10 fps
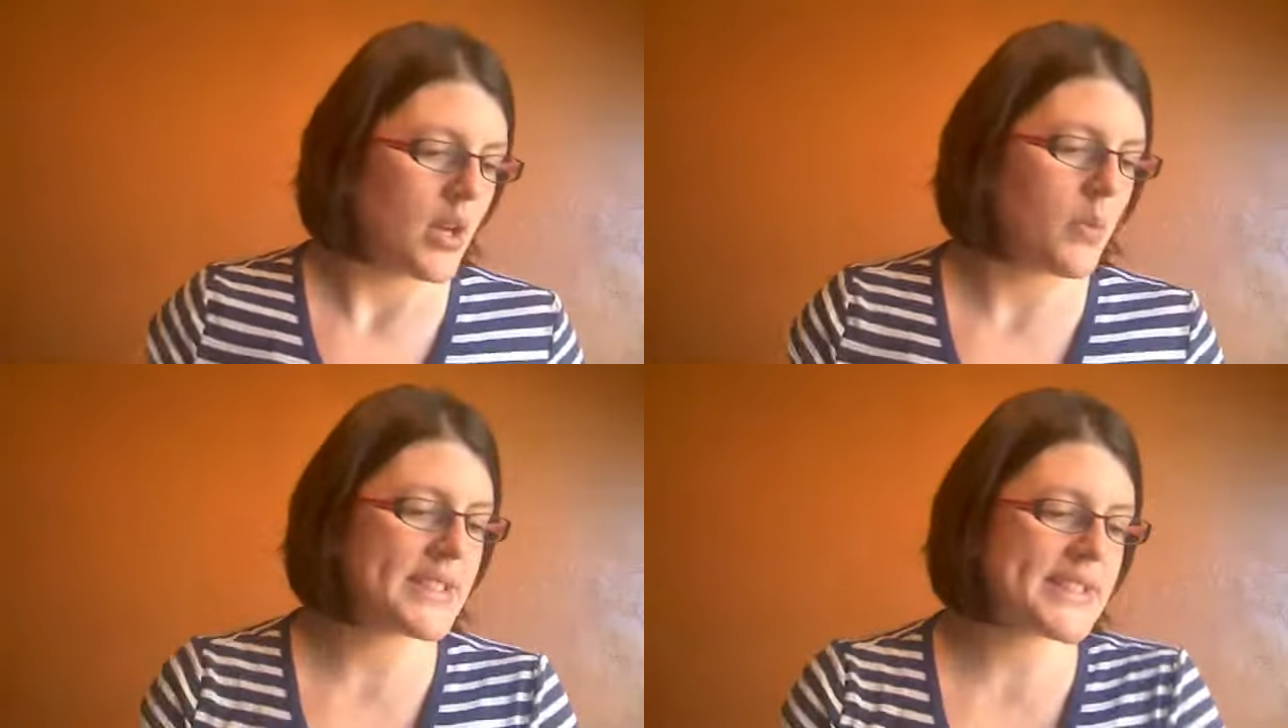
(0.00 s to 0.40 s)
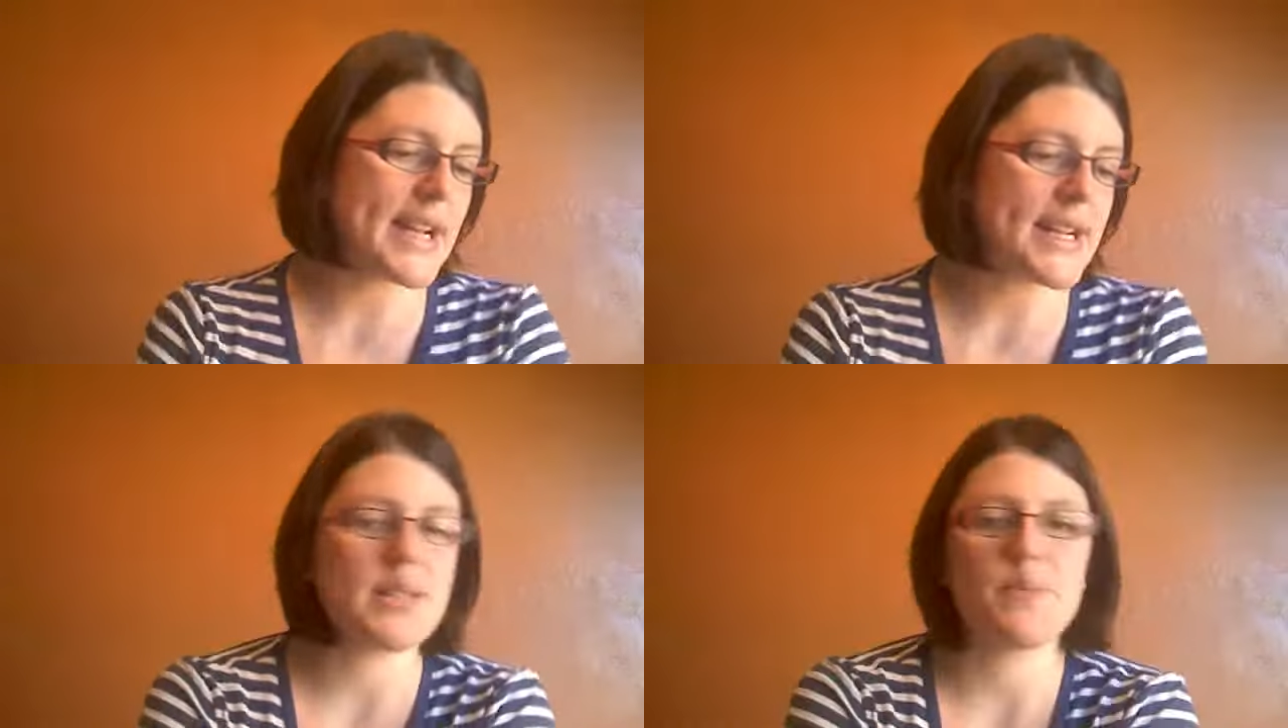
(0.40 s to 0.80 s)
One
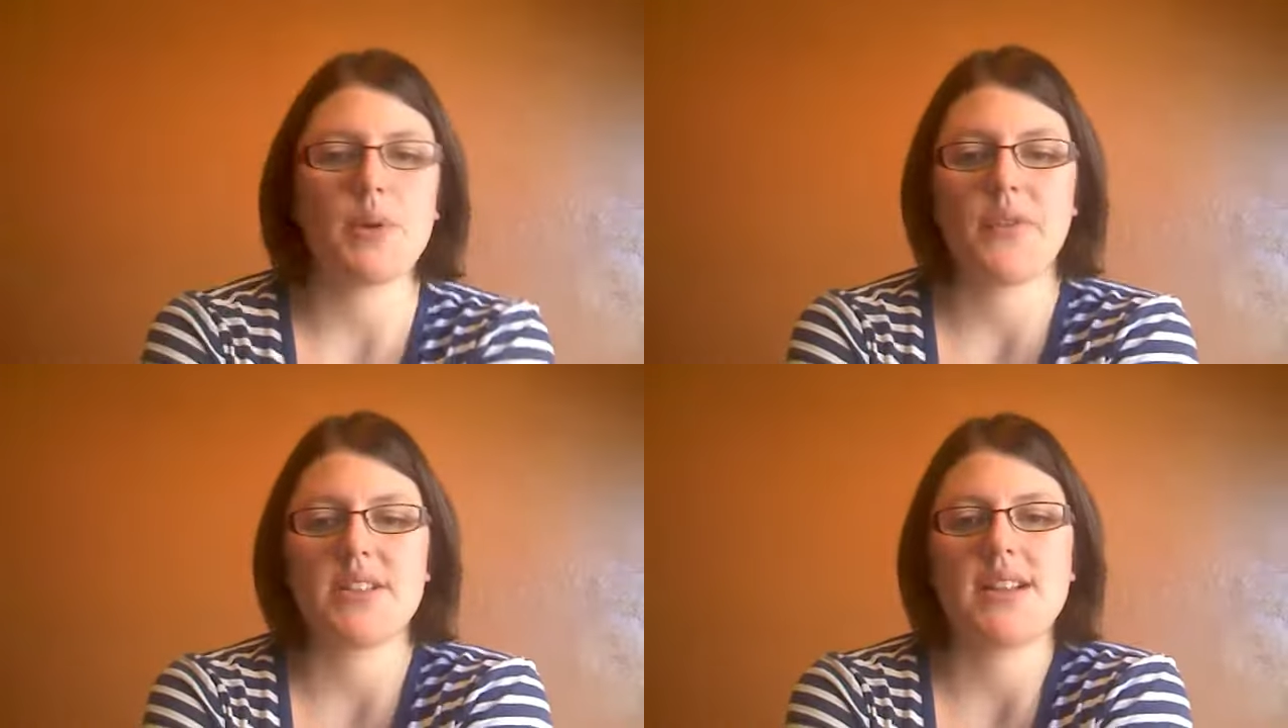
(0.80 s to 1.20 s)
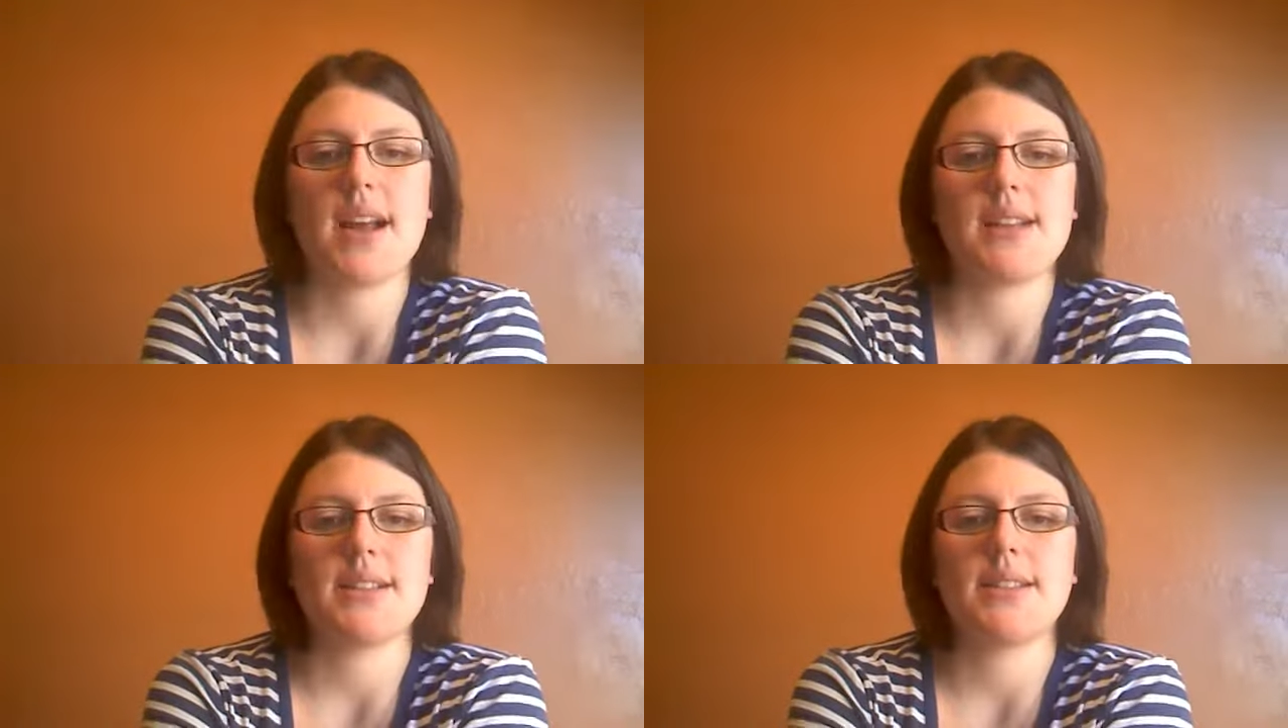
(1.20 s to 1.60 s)
size or perfect
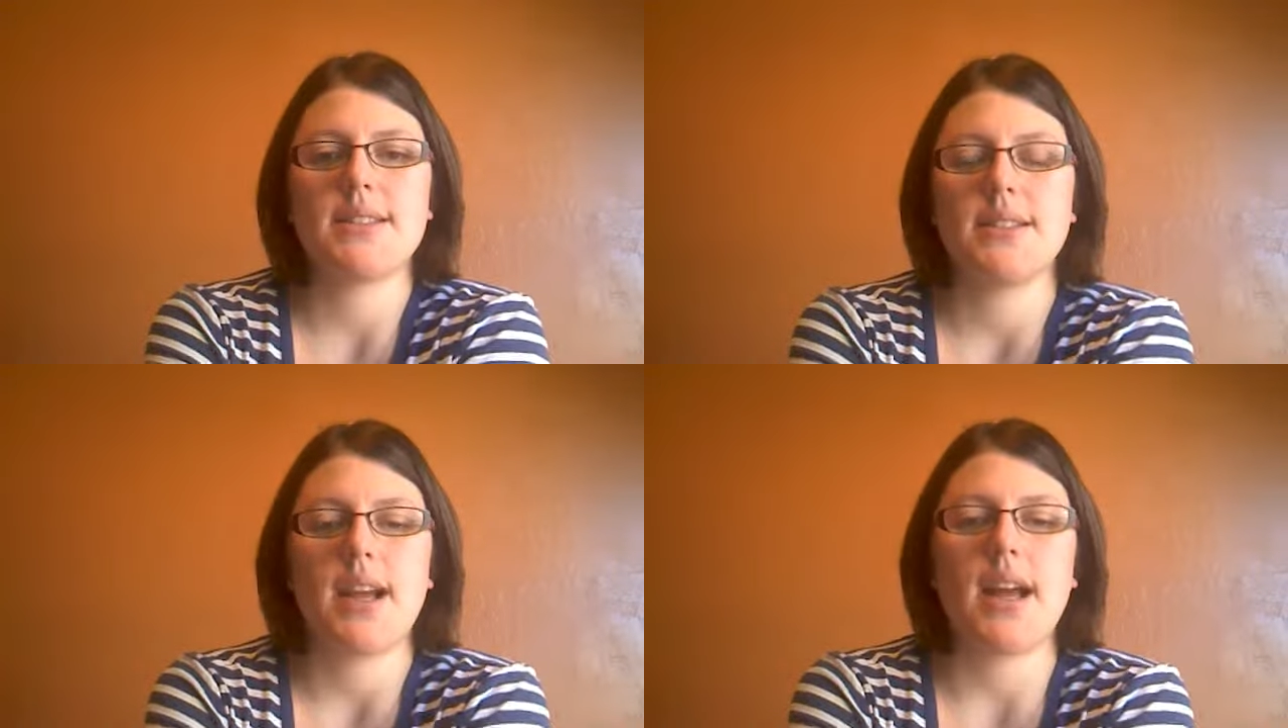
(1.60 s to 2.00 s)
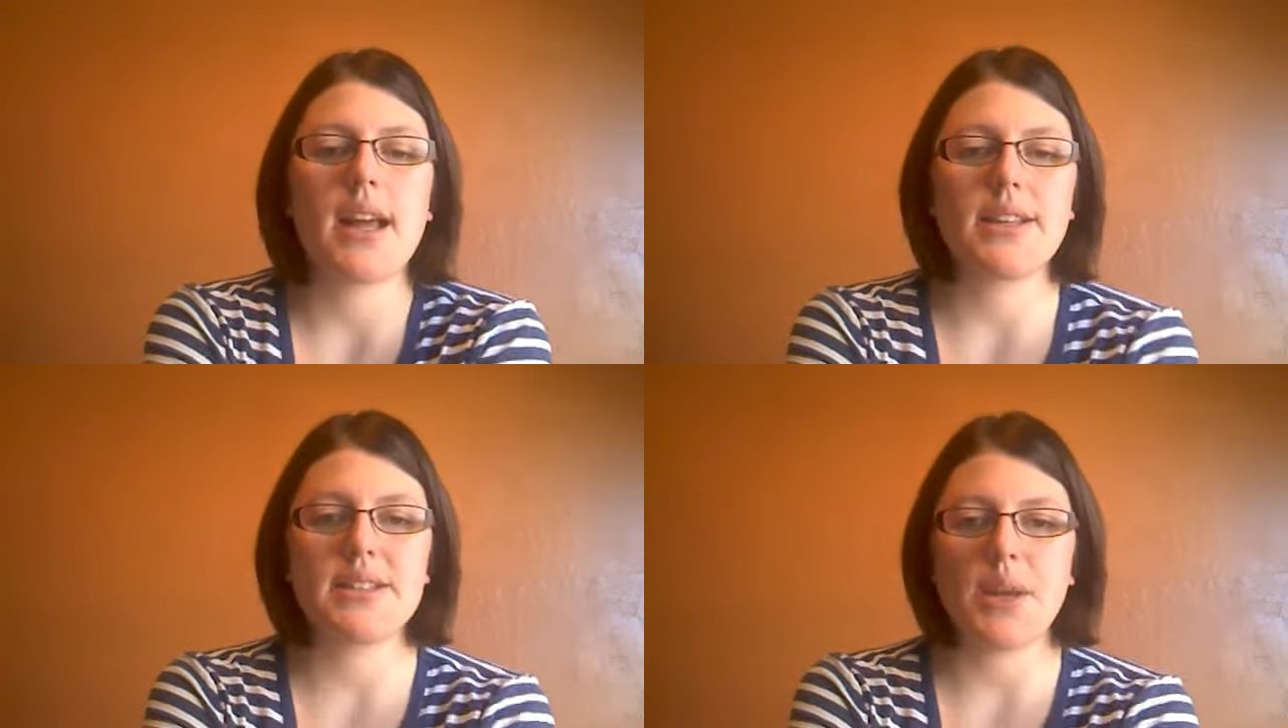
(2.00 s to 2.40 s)
size?
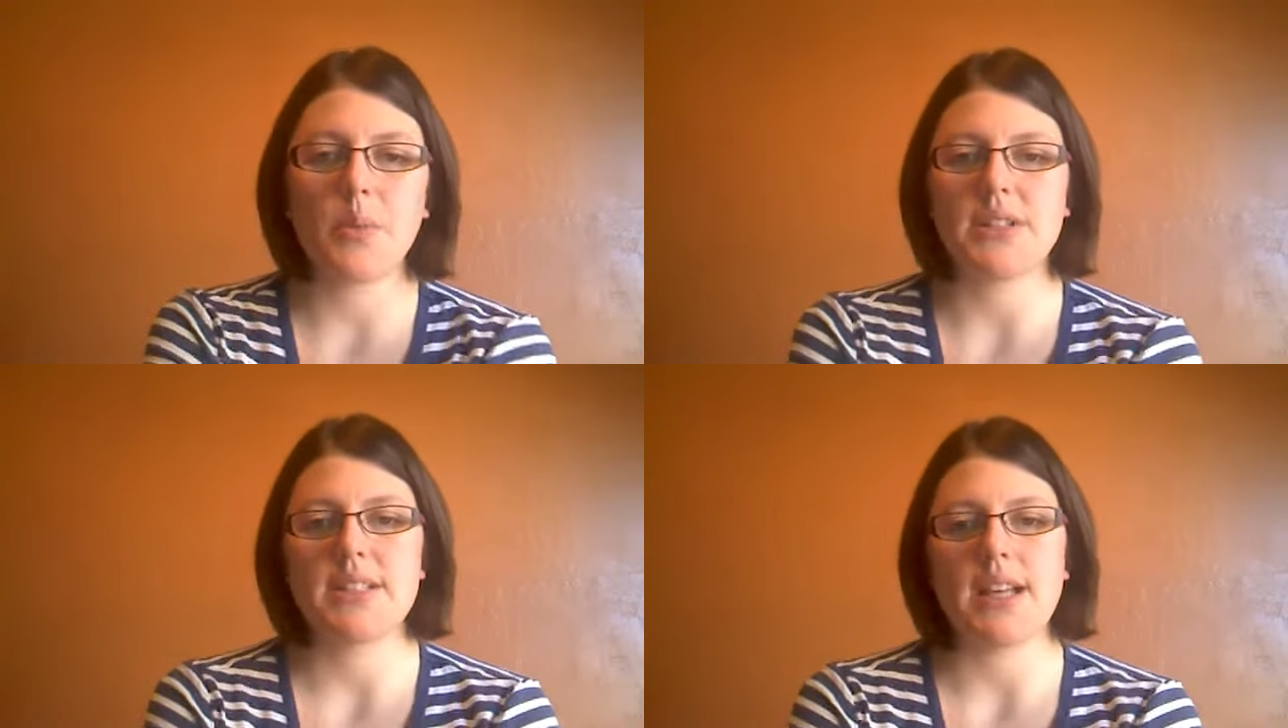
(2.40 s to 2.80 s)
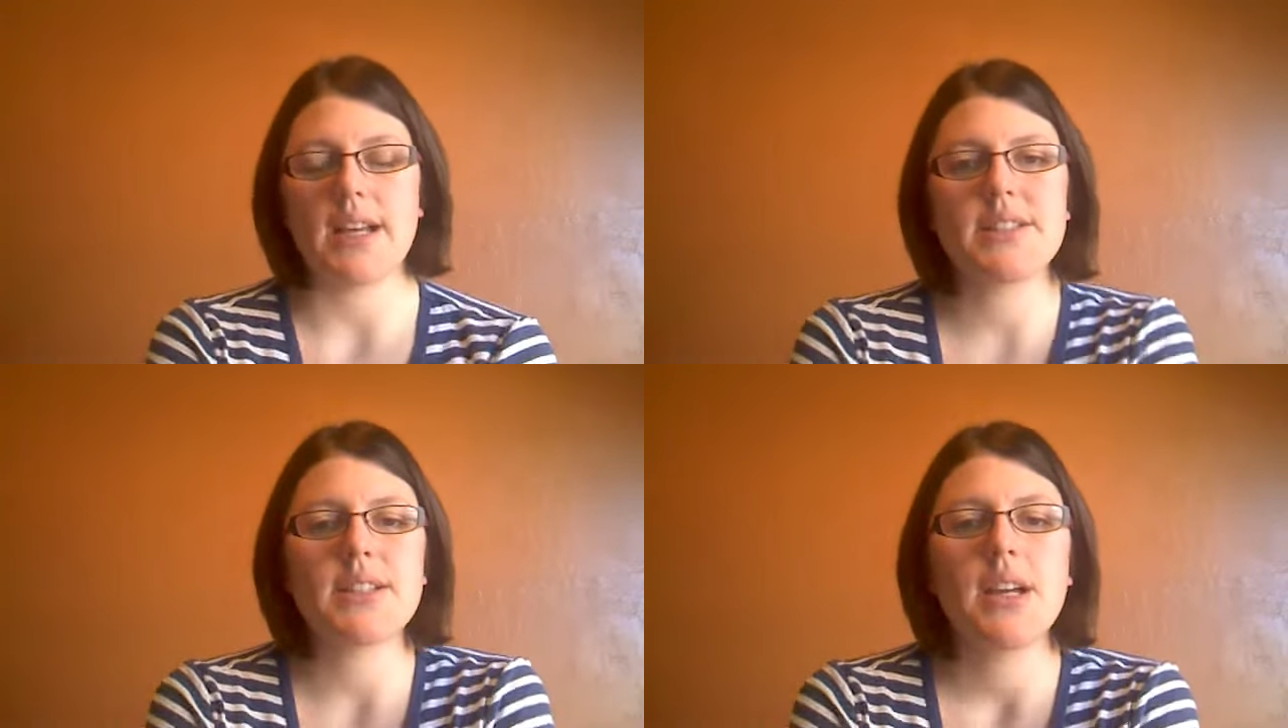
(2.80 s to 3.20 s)
I say one size.